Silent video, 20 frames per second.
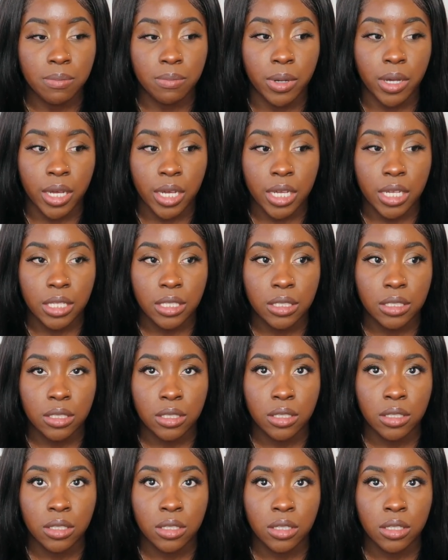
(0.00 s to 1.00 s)
but
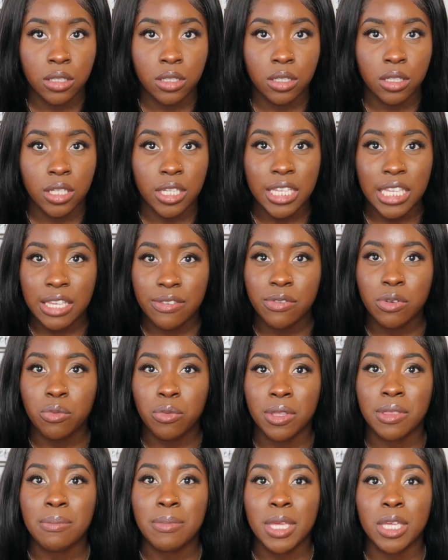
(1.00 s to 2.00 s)
even
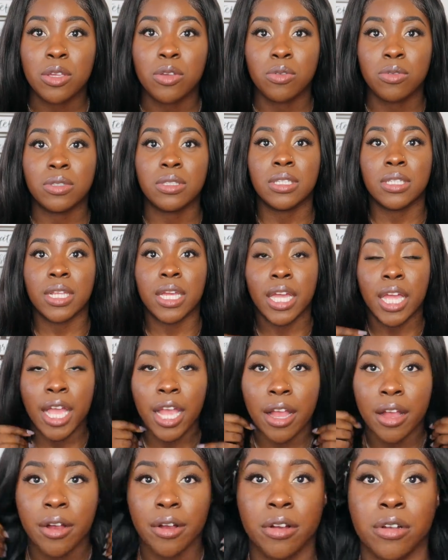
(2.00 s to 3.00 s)
with me using the
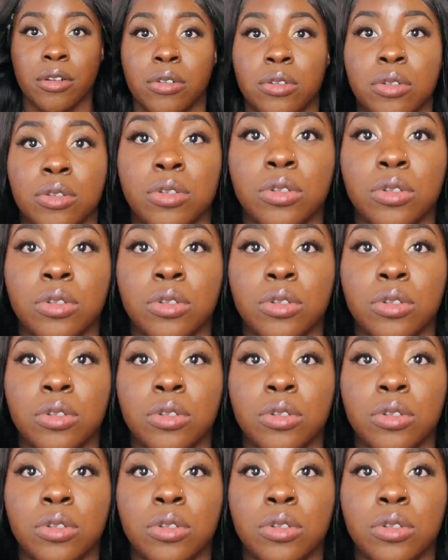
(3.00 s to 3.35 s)
hair